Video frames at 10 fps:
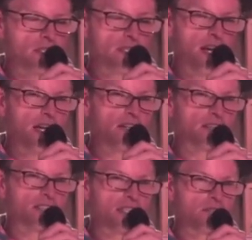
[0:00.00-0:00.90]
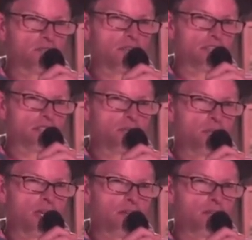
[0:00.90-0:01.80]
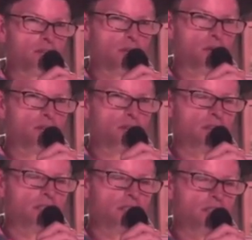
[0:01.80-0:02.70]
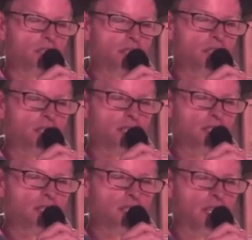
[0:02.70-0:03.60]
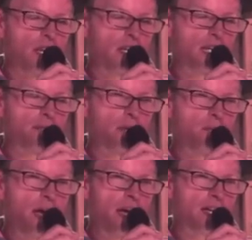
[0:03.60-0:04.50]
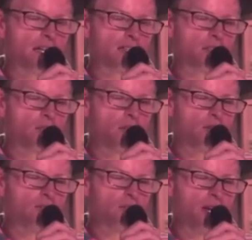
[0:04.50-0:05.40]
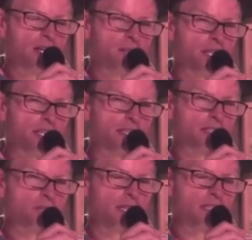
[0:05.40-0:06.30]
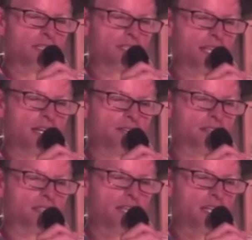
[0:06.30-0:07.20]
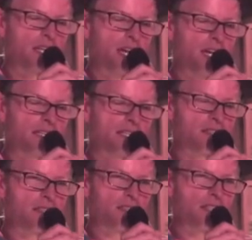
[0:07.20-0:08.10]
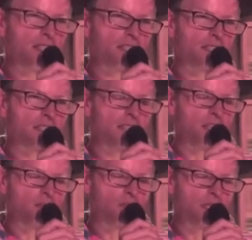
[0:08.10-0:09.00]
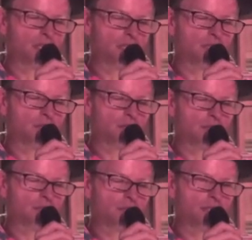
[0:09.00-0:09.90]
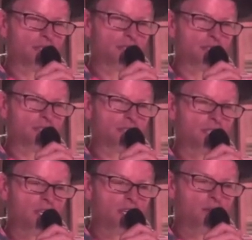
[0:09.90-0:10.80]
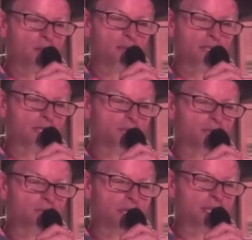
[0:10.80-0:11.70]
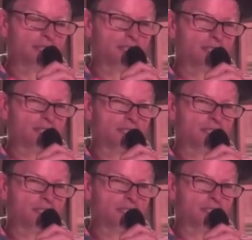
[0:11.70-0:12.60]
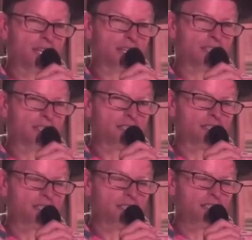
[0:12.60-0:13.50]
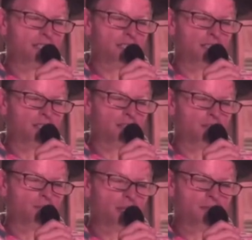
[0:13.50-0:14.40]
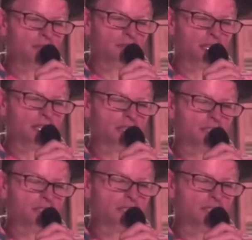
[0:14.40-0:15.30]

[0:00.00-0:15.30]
The sky looks like a freshly paved road. Lying on my back in the grove behind my cousin Maisie's house, I still hear the gunshot ringing through the trees. Maybe it's been minutes, seconds, maybe even less.